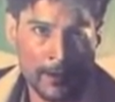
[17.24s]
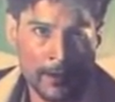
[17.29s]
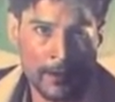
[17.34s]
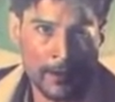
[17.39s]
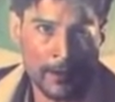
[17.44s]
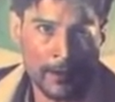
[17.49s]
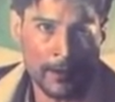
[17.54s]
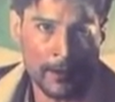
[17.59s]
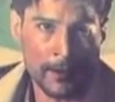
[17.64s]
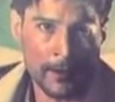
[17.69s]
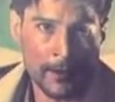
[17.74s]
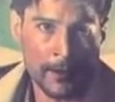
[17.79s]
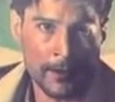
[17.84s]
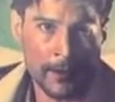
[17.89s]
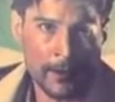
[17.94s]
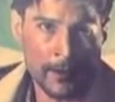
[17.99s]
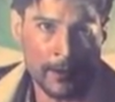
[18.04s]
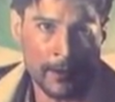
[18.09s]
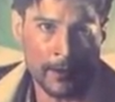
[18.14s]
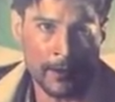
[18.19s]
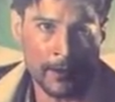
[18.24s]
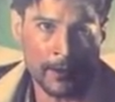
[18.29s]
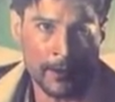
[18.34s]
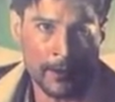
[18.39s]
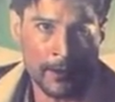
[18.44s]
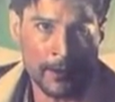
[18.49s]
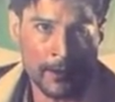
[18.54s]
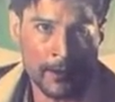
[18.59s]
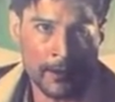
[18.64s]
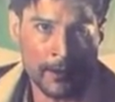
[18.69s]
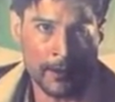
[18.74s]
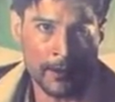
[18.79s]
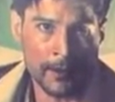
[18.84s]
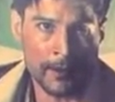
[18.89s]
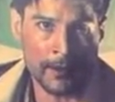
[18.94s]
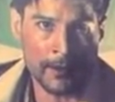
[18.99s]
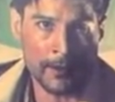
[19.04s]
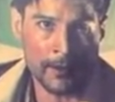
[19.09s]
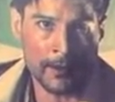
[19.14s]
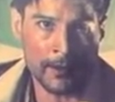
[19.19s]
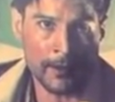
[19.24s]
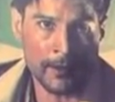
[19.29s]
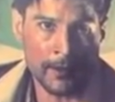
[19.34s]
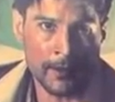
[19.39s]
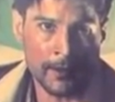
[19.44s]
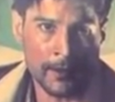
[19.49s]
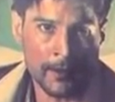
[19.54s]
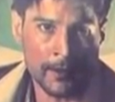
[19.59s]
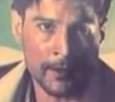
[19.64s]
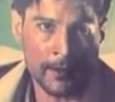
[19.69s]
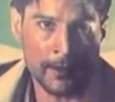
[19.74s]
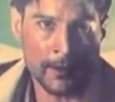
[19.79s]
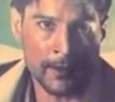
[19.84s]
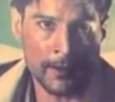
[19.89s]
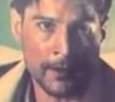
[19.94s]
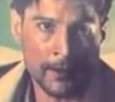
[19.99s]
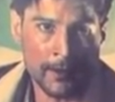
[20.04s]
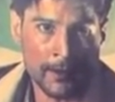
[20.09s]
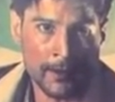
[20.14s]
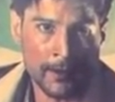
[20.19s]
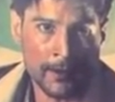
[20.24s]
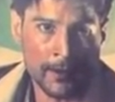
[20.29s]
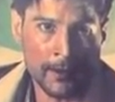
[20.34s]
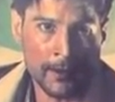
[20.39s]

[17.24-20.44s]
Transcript: No words are spoken by the person on screen.